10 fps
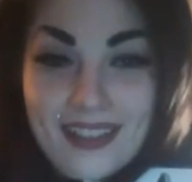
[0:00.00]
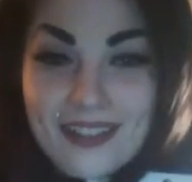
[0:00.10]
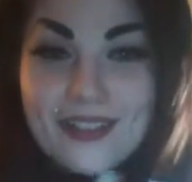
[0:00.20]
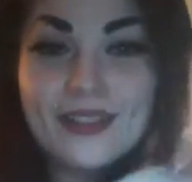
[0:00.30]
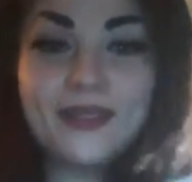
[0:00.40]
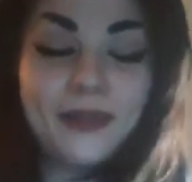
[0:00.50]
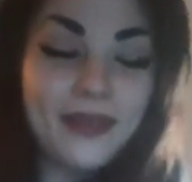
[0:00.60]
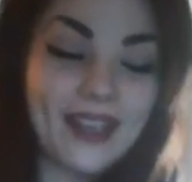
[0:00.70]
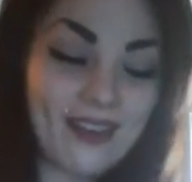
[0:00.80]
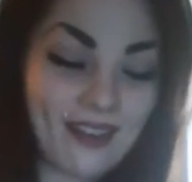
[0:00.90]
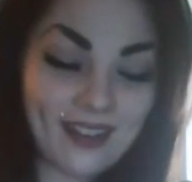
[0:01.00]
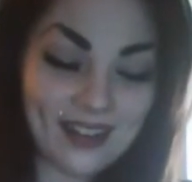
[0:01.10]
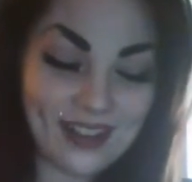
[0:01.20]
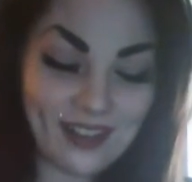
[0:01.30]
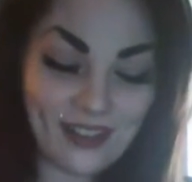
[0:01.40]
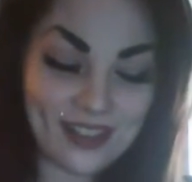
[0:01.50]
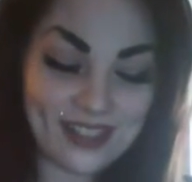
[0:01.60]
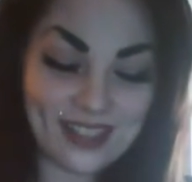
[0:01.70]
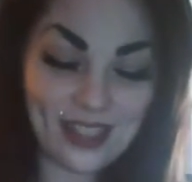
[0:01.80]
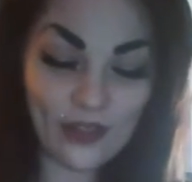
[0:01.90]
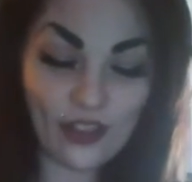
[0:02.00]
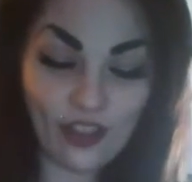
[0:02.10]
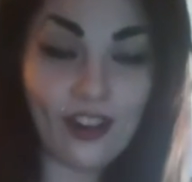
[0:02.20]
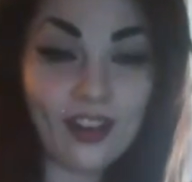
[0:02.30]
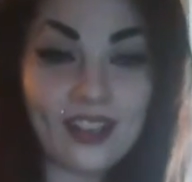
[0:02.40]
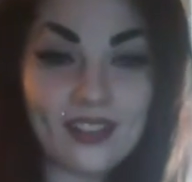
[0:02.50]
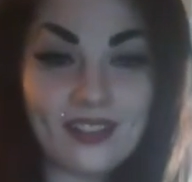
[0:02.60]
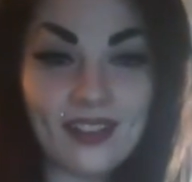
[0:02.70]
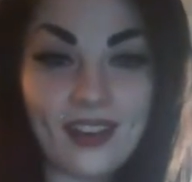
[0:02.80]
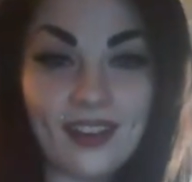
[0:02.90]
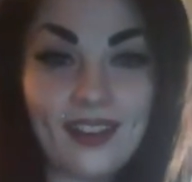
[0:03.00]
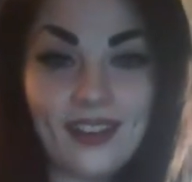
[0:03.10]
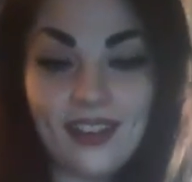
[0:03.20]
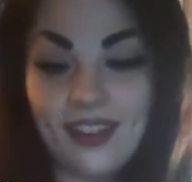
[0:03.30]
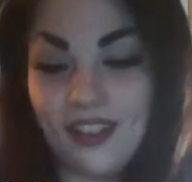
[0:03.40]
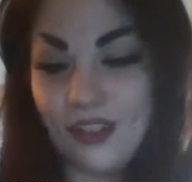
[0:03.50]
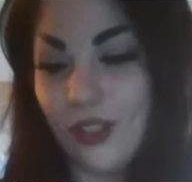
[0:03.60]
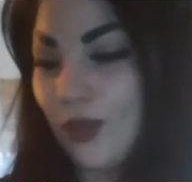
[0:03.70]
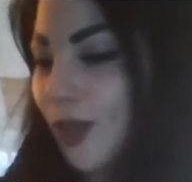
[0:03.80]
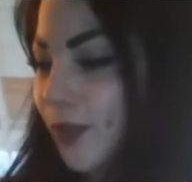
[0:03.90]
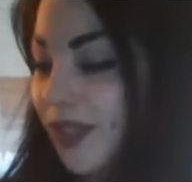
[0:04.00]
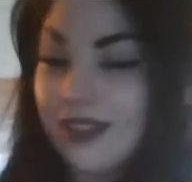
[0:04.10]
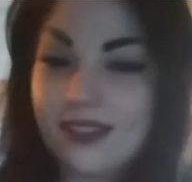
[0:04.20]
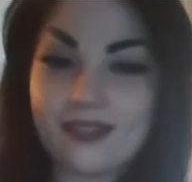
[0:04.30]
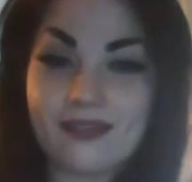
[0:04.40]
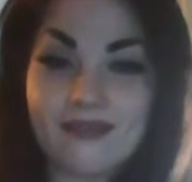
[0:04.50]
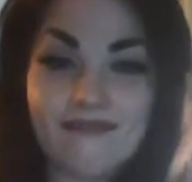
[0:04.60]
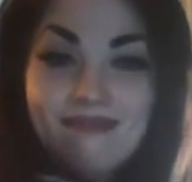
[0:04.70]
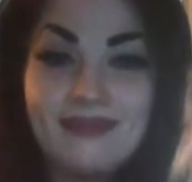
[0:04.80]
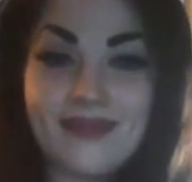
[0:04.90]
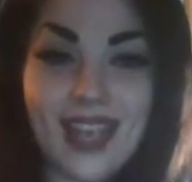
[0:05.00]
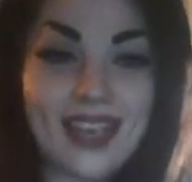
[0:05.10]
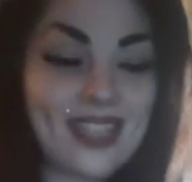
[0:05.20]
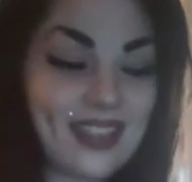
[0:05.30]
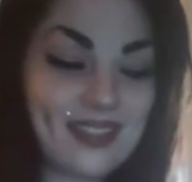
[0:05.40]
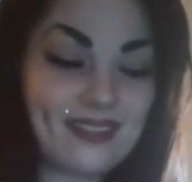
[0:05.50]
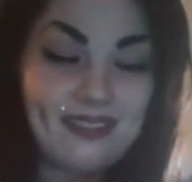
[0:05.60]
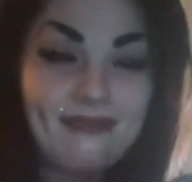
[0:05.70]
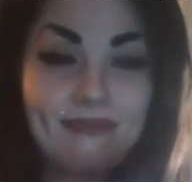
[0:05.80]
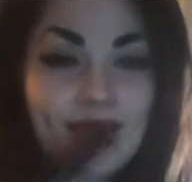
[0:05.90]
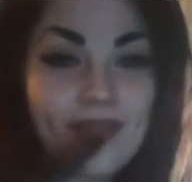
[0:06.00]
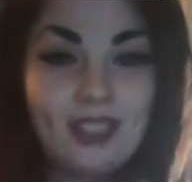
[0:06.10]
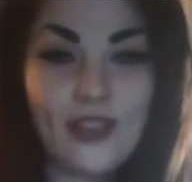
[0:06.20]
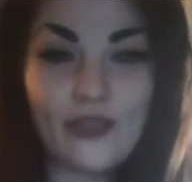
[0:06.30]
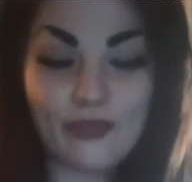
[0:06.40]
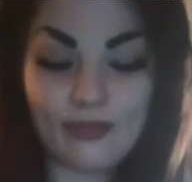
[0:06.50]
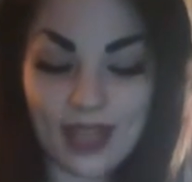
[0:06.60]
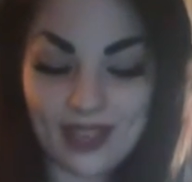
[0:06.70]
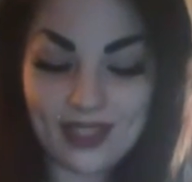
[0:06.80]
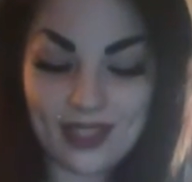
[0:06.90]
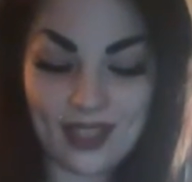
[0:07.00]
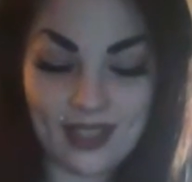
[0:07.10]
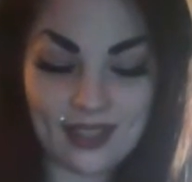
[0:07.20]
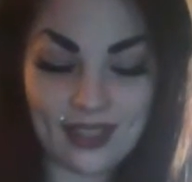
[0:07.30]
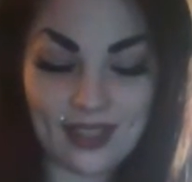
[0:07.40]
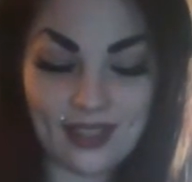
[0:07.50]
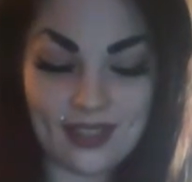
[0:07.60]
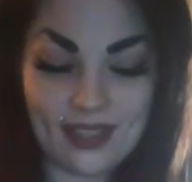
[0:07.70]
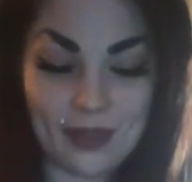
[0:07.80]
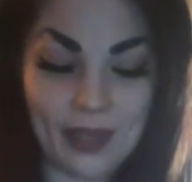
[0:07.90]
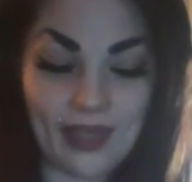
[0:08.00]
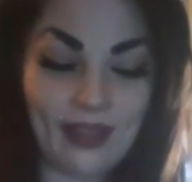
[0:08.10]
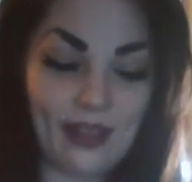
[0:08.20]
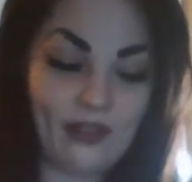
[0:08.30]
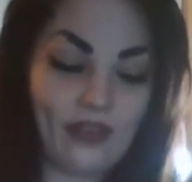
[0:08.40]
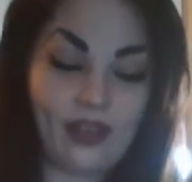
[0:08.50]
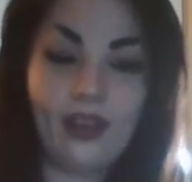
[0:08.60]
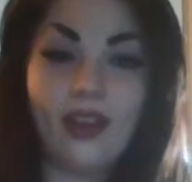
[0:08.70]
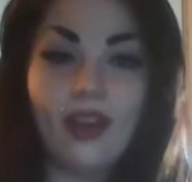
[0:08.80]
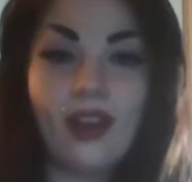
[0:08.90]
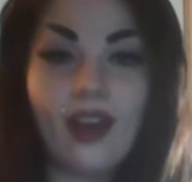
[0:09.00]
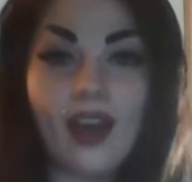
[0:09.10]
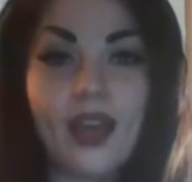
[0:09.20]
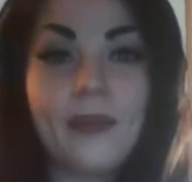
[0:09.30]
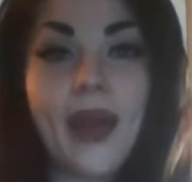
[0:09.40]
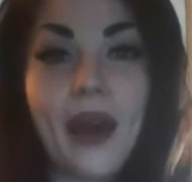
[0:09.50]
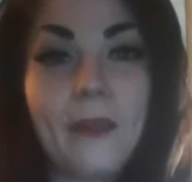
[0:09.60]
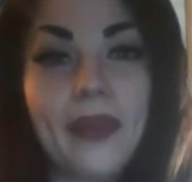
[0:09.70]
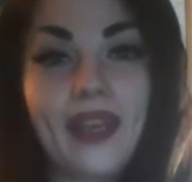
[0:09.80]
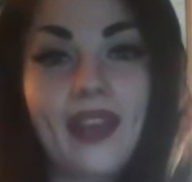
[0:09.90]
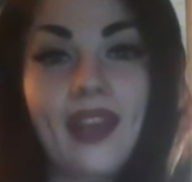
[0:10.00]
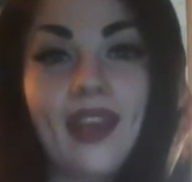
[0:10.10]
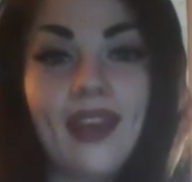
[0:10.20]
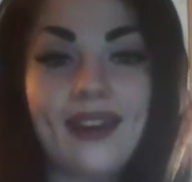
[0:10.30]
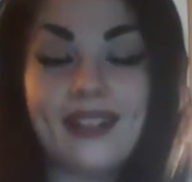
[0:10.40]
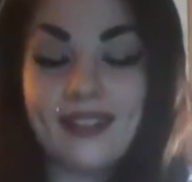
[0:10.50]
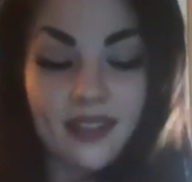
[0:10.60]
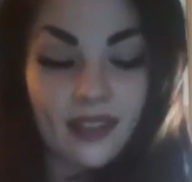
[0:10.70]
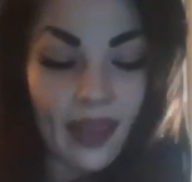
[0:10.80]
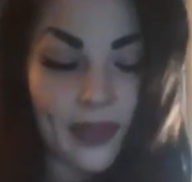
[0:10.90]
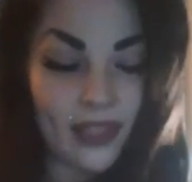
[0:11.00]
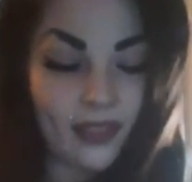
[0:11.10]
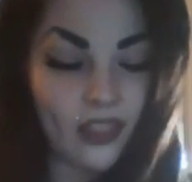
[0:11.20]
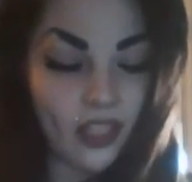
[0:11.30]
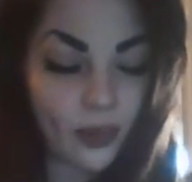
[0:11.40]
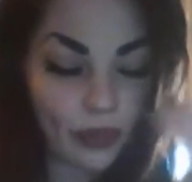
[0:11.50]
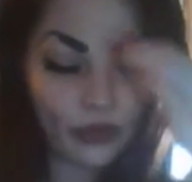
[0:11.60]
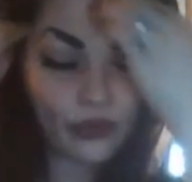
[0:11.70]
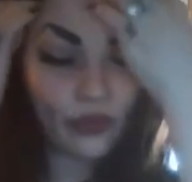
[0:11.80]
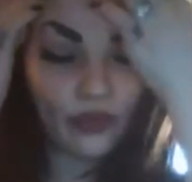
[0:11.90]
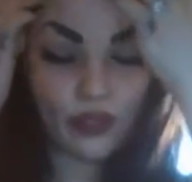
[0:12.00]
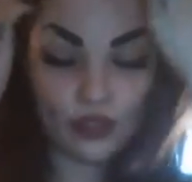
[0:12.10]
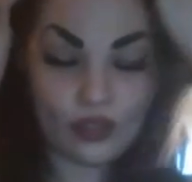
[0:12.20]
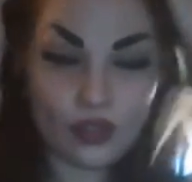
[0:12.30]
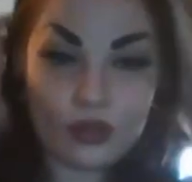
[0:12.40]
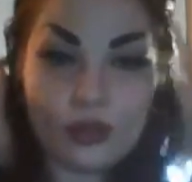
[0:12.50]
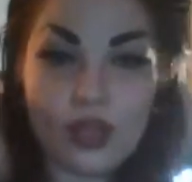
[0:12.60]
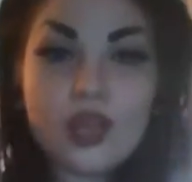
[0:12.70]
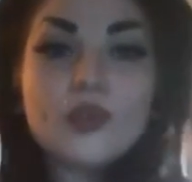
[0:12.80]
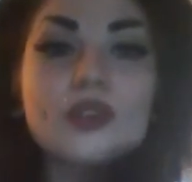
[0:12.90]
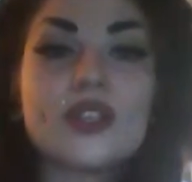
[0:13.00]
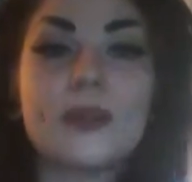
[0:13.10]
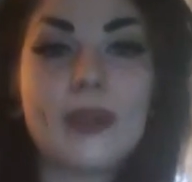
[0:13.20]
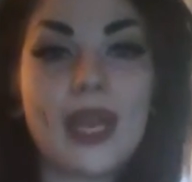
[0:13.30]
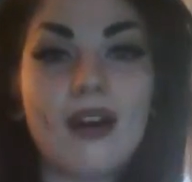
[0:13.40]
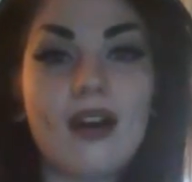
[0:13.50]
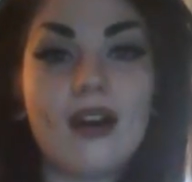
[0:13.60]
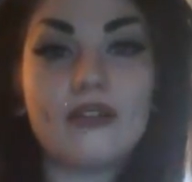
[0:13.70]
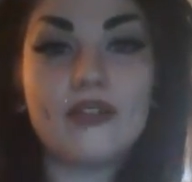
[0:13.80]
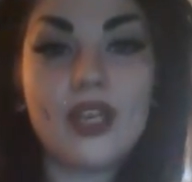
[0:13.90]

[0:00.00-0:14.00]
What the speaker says: oh my god, I honestly never thought that, you know, I would get any, you know, nice things like this in my life. And I'm happy, and I mean, just proves, you know, hard work can pay off.